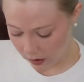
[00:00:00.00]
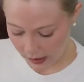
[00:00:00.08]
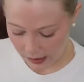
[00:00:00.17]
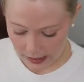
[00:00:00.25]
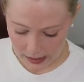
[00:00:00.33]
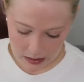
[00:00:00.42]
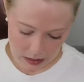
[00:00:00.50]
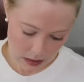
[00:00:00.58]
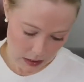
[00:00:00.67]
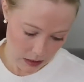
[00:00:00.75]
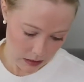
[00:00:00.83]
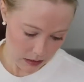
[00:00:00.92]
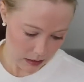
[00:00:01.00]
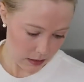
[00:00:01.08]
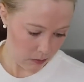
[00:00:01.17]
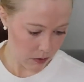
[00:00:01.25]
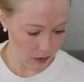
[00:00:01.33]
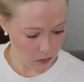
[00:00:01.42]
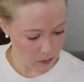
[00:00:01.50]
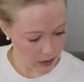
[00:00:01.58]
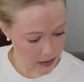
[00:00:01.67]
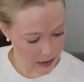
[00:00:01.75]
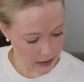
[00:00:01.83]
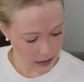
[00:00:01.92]
Okay, let's see what else
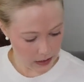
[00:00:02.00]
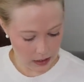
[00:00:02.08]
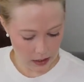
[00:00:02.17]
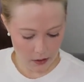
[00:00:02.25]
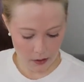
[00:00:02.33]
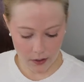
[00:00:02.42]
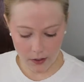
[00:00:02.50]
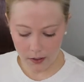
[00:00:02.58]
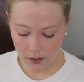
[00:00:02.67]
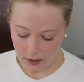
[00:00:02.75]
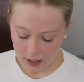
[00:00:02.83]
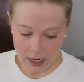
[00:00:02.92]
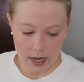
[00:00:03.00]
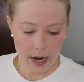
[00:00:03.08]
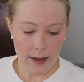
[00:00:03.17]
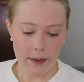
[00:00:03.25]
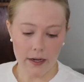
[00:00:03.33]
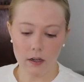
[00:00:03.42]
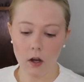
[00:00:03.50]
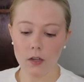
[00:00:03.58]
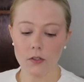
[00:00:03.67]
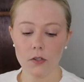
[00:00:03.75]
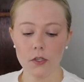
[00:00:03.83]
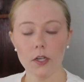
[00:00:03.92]
we got here. And then it
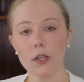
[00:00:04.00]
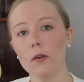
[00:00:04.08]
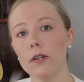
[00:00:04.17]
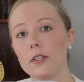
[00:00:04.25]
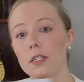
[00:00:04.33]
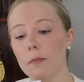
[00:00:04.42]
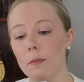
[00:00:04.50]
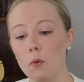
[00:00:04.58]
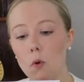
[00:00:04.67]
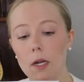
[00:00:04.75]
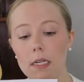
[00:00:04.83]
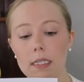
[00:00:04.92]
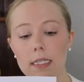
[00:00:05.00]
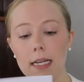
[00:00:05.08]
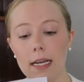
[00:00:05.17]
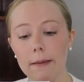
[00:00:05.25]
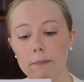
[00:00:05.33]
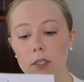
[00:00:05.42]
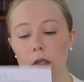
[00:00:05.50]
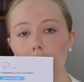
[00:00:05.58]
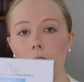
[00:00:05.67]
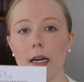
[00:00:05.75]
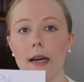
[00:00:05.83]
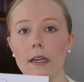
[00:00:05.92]
also is going to go into some important tips.
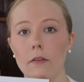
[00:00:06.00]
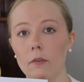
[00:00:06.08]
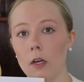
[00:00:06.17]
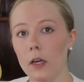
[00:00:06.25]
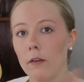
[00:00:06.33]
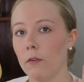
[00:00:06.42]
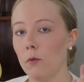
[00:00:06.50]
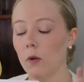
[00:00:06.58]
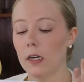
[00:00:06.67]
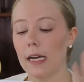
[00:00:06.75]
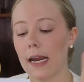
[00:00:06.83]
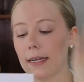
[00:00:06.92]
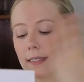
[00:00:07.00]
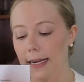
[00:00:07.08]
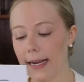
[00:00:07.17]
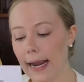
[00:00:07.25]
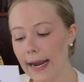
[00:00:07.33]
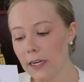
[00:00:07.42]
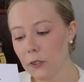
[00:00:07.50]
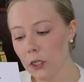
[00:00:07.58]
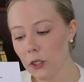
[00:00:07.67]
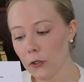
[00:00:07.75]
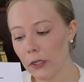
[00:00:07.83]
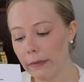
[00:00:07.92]
You can kind of, if you want an
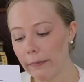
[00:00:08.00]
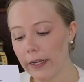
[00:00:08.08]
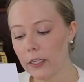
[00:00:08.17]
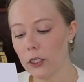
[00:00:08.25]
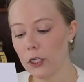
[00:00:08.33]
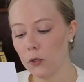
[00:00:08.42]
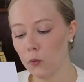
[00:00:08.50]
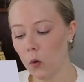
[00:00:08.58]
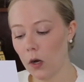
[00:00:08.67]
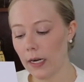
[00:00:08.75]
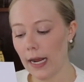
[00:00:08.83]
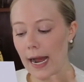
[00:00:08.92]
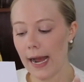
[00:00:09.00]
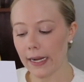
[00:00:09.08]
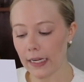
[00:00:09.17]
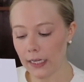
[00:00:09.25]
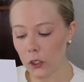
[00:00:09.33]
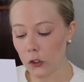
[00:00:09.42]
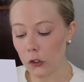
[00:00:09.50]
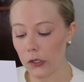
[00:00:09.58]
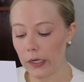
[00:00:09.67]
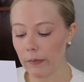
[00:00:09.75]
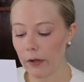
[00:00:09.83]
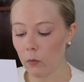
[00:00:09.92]
anti-aging treatment, do you want acne
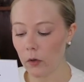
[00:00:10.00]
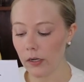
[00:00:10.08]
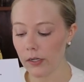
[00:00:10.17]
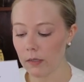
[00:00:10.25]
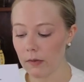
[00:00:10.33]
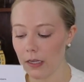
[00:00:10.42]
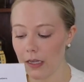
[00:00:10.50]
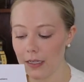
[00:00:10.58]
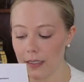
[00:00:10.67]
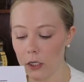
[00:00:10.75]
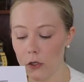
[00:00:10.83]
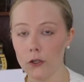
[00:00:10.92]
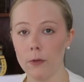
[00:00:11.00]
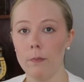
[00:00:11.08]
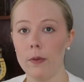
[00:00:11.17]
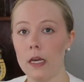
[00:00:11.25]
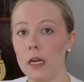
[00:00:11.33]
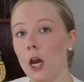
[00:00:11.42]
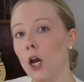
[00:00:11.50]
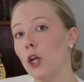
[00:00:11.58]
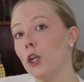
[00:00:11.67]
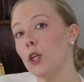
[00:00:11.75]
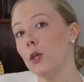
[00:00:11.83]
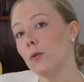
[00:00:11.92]
treatment, what are some of the things that you should be
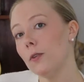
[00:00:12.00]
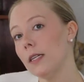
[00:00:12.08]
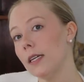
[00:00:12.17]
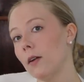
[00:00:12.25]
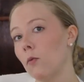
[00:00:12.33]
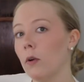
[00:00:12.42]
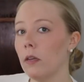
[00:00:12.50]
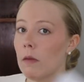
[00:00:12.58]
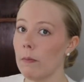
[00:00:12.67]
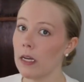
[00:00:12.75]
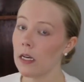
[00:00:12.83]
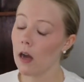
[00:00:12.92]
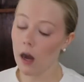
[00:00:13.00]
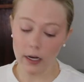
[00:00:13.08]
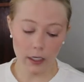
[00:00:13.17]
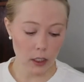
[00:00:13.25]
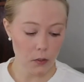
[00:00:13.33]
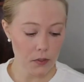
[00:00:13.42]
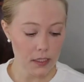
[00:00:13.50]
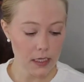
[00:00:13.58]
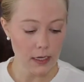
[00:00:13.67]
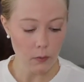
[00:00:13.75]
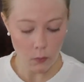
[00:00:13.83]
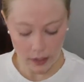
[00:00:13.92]
using it with, maybe not
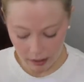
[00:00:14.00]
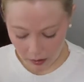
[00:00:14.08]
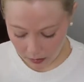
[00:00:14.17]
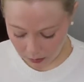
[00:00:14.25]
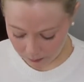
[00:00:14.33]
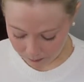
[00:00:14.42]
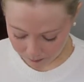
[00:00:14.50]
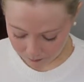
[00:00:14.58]
using it with.